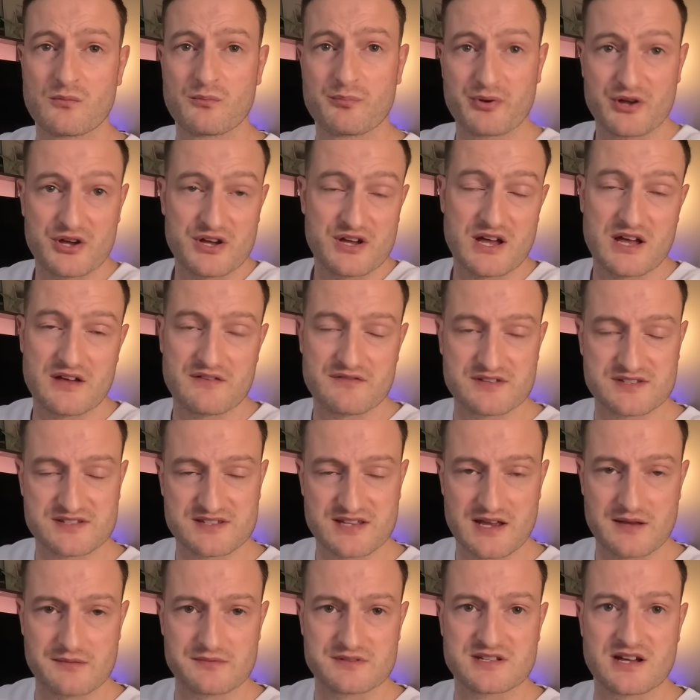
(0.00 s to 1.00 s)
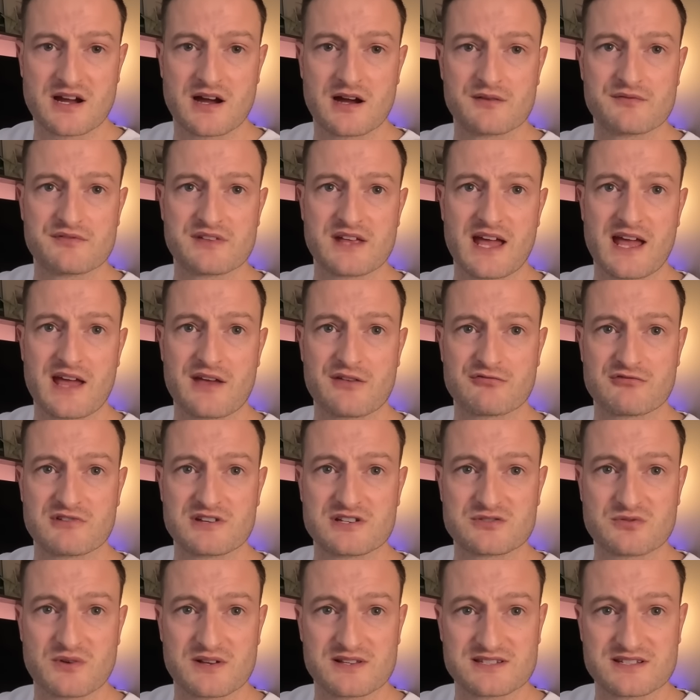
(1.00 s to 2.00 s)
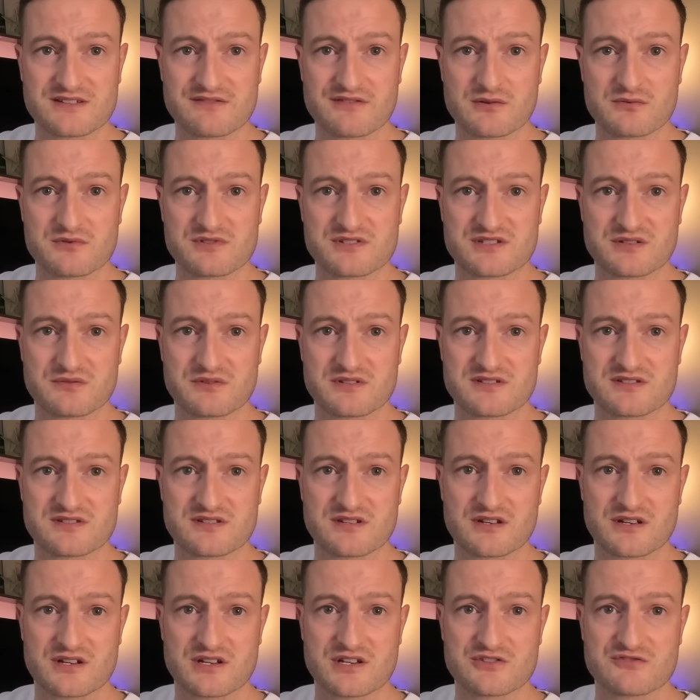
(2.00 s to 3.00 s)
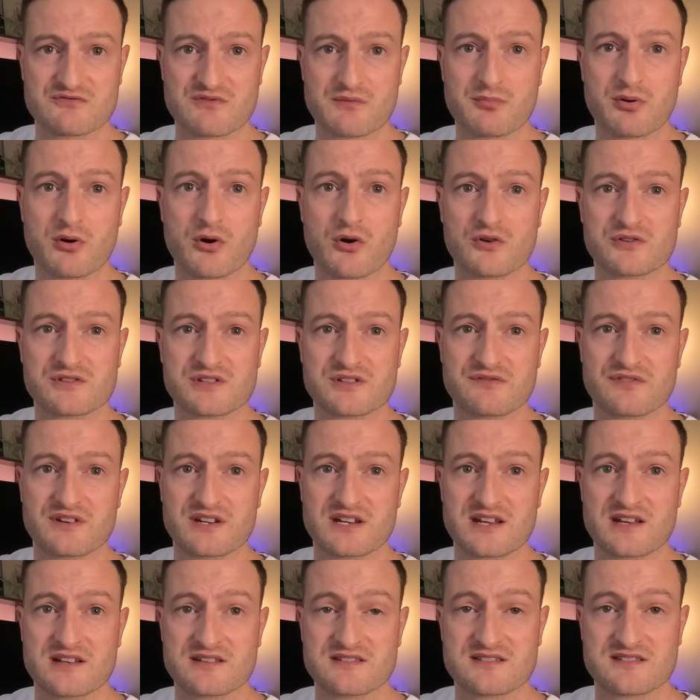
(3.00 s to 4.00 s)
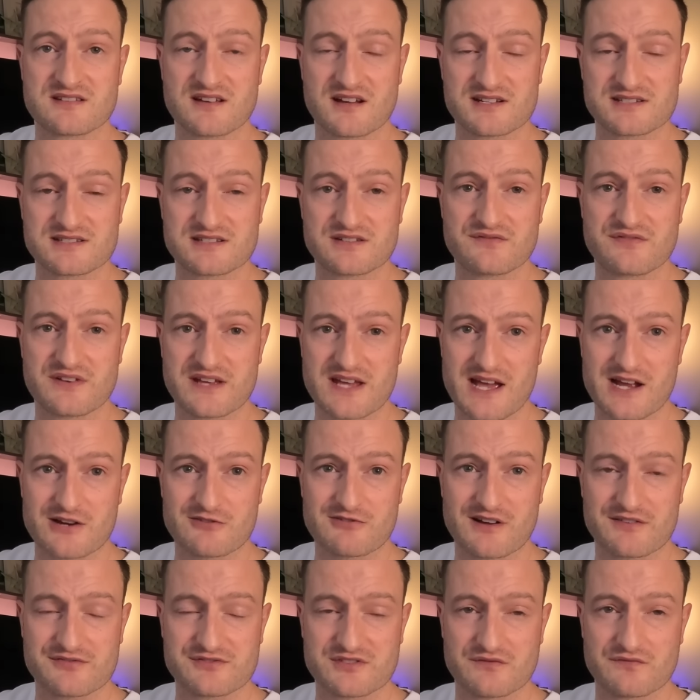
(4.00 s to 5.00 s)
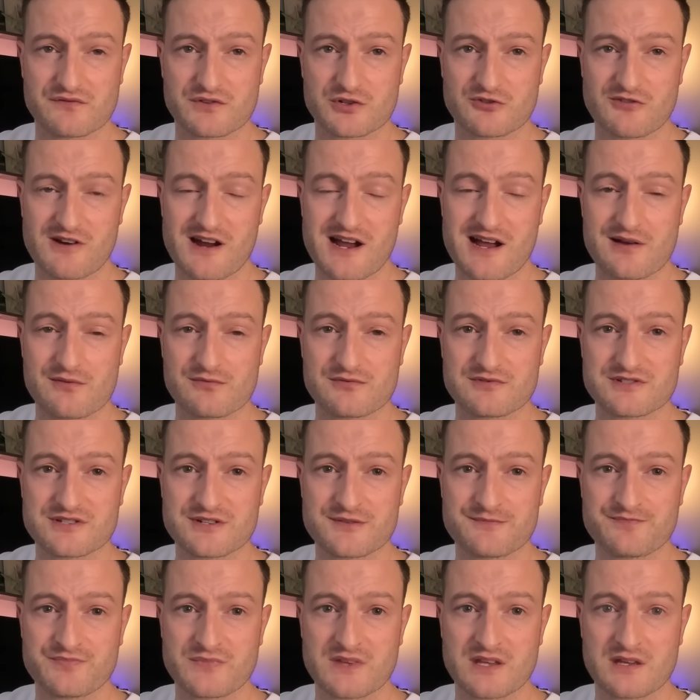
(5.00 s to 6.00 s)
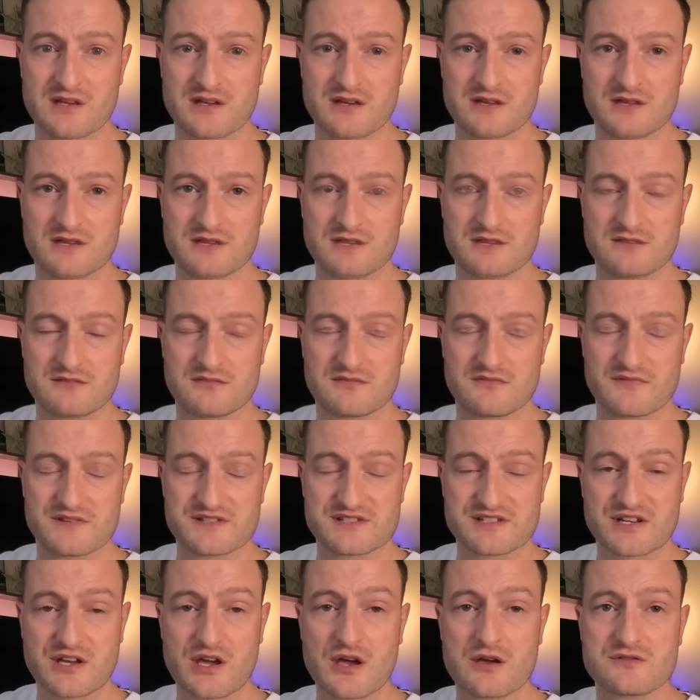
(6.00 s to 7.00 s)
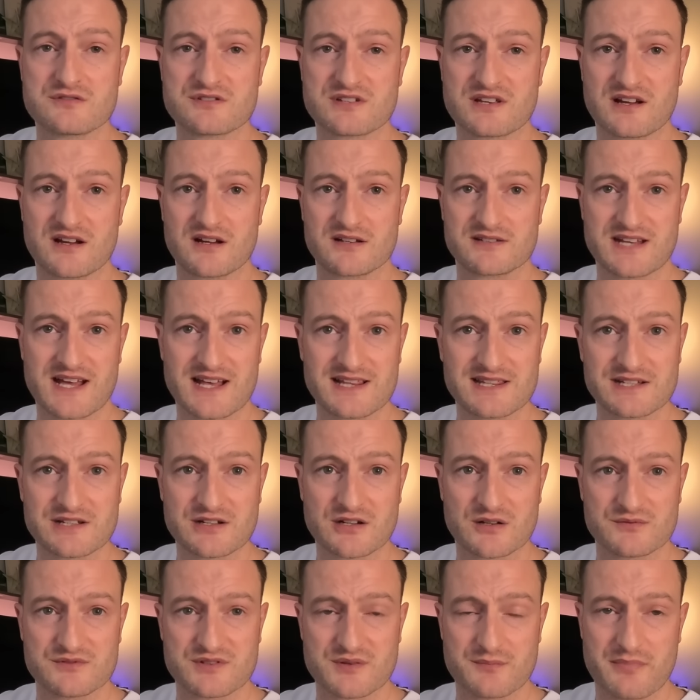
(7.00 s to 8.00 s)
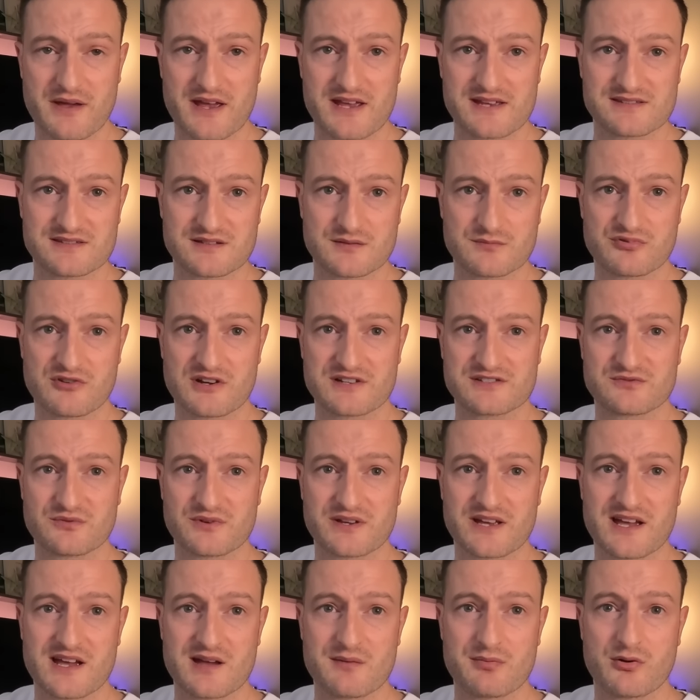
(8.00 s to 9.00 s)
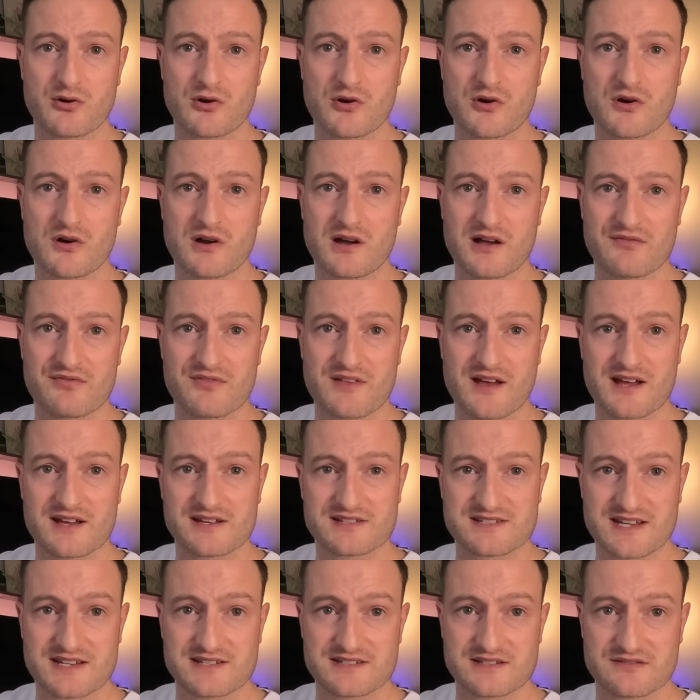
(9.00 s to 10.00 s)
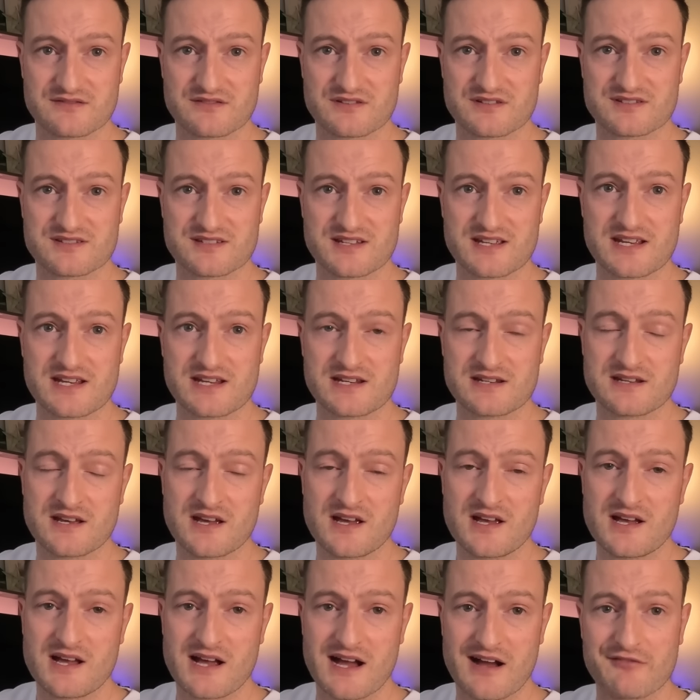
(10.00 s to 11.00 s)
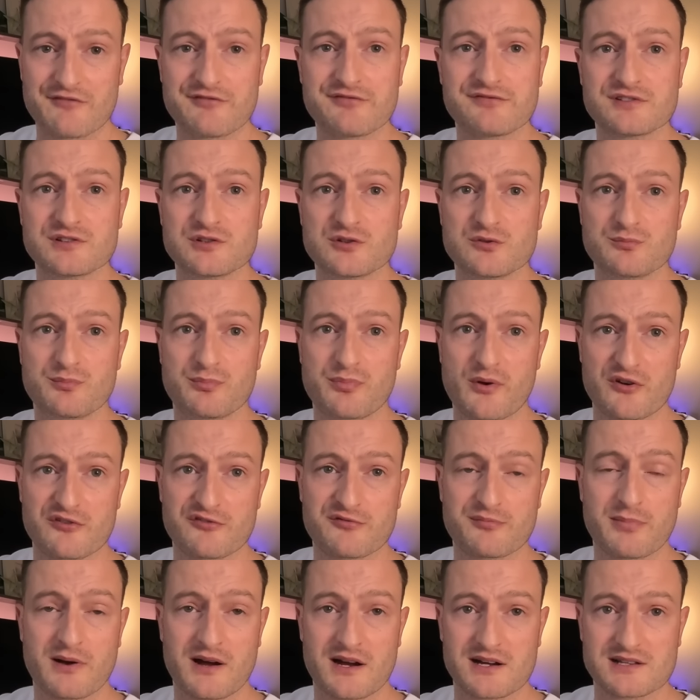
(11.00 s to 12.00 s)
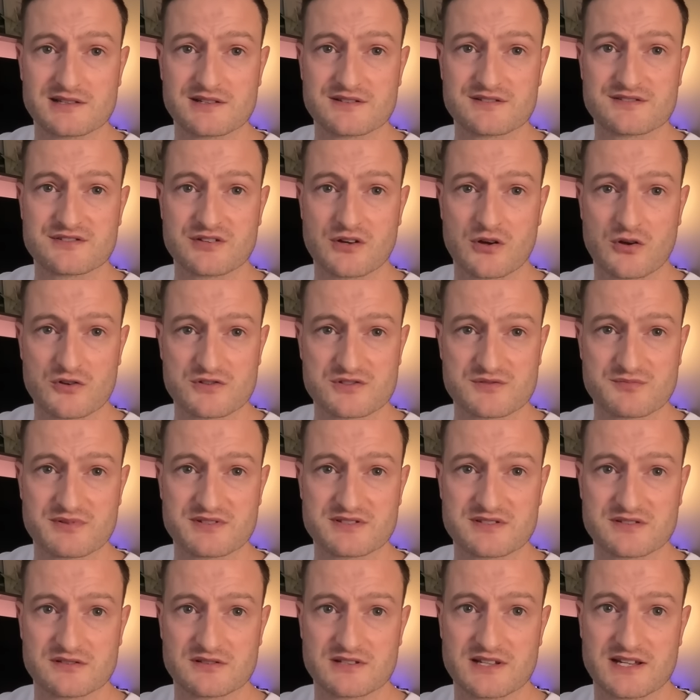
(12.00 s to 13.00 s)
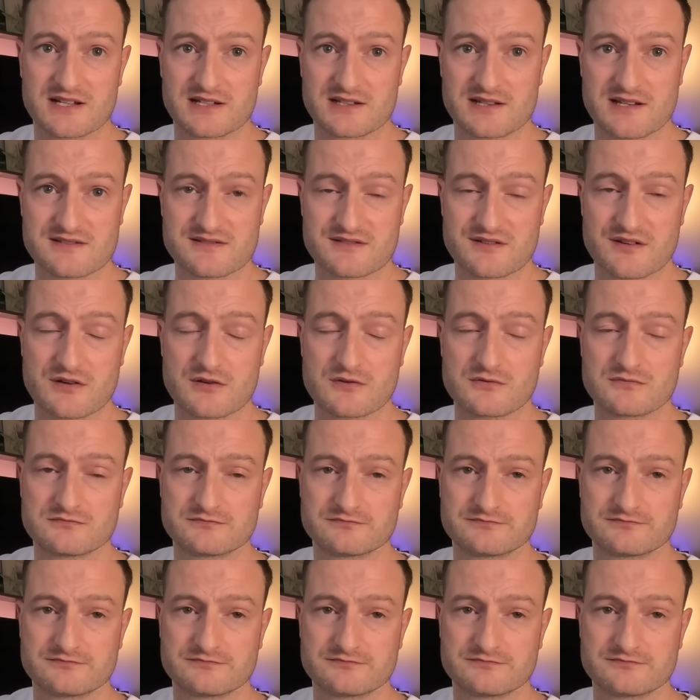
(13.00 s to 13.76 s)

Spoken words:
but at the same time the A320 that was doing circuits reported that it had sighted the aircraft on the ground. There's a Coast Guard helicopter based at Prestwick Airport and that attended the scene and flew both pilots to hospital in Glasgow.